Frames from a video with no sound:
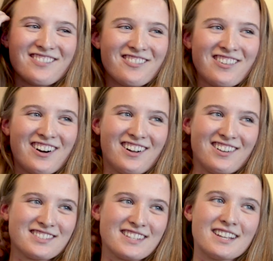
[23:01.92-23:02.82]

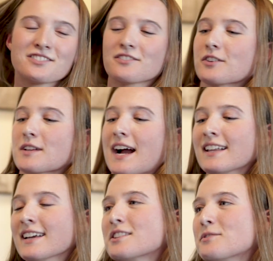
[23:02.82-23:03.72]
Well, to answer the first, I
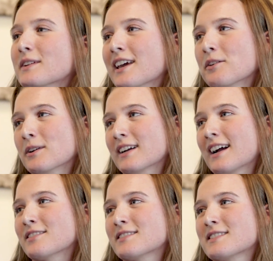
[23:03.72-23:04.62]
like doing HIIT
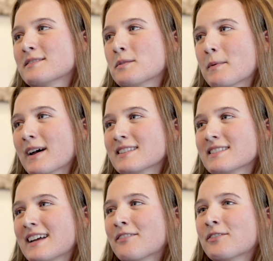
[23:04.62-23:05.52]
workouts the best.
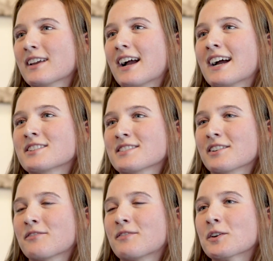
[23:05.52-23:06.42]
I feel like I just
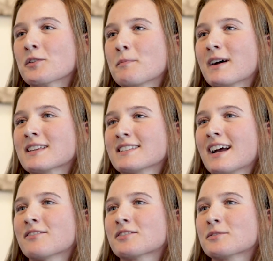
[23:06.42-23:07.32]
like feel the best
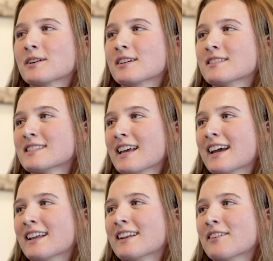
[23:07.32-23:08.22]
afterwards,
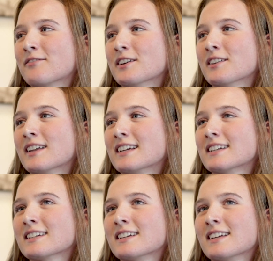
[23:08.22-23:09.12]
and I feel like